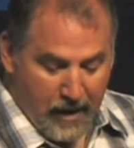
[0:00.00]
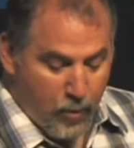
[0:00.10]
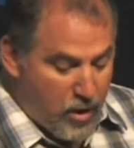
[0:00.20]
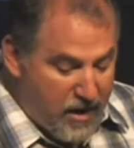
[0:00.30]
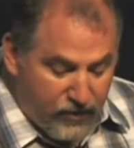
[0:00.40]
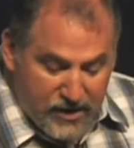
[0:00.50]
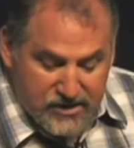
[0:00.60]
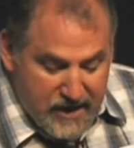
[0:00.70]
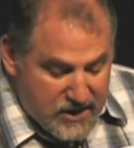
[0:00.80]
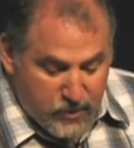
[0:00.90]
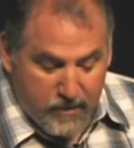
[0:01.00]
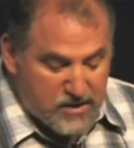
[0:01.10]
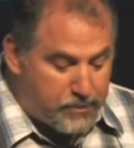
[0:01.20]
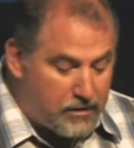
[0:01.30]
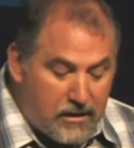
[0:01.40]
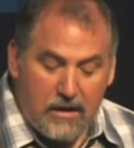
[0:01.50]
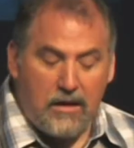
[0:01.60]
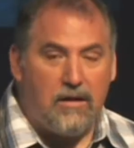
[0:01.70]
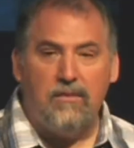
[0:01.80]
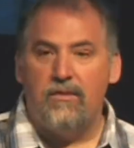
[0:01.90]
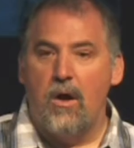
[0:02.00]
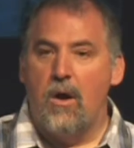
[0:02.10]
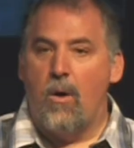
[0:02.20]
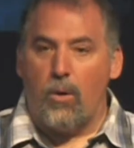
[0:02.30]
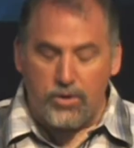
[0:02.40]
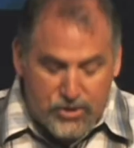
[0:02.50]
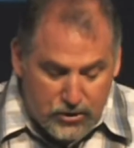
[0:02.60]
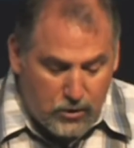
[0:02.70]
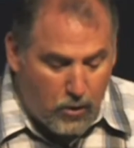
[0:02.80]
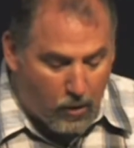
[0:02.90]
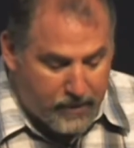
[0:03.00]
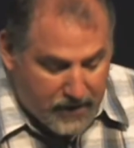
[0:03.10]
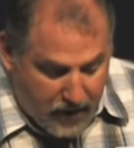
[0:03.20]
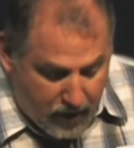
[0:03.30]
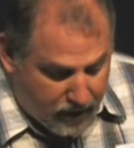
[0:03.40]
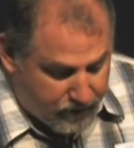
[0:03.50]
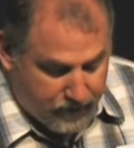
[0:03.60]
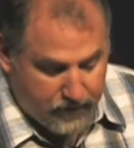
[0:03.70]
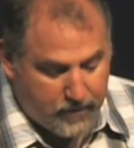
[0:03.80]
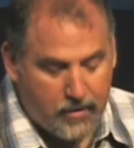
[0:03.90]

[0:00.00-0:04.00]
And whatever he says we must believe or do or become